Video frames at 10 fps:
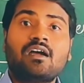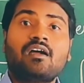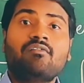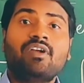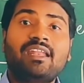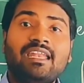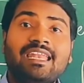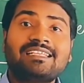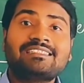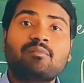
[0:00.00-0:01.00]
very
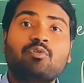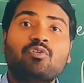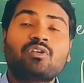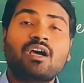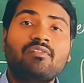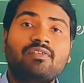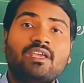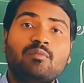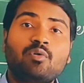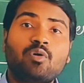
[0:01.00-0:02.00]
less amount of
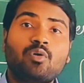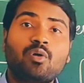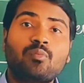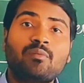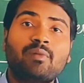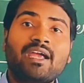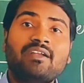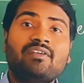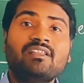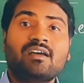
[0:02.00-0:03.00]
hemoglobin bind
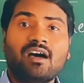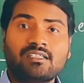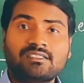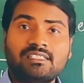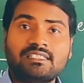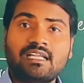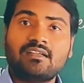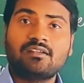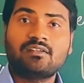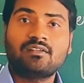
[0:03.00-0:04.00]
with
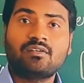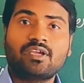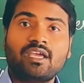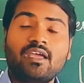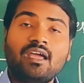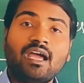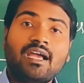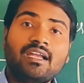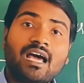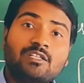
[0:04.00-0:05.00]
oxygen. Okay,
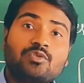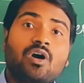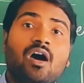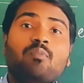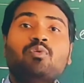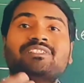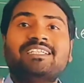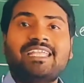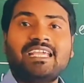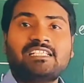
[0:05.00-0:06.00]
and also
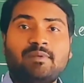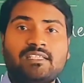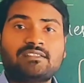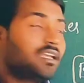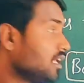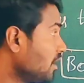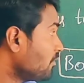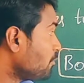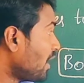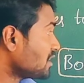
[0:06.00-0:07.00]
opposite takes place.
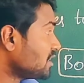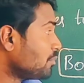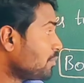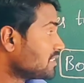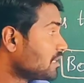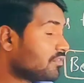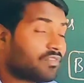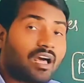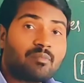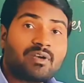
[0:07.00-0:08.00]
If partial pressure of
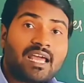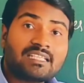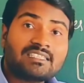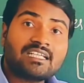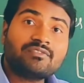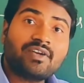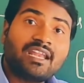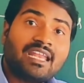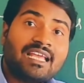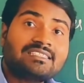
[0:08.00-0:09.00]
carbon dioxide is
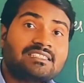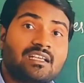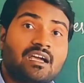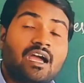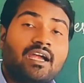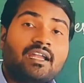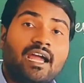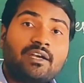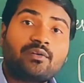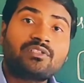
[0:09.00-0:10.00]
very less and
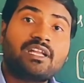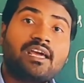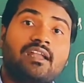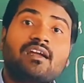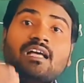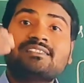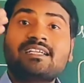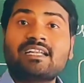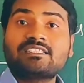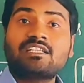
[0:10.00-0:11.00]
hydrogen ion
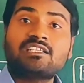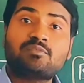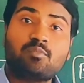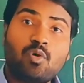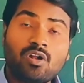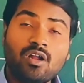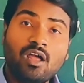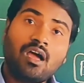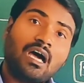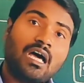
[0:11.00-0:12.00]
concentration is
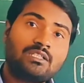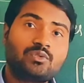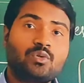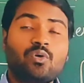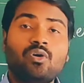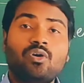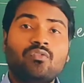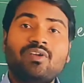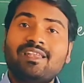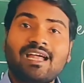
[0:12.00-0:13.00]
more, also
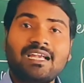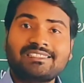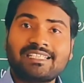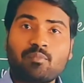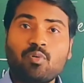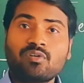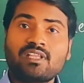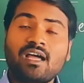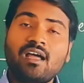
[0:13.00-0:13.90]
will not support the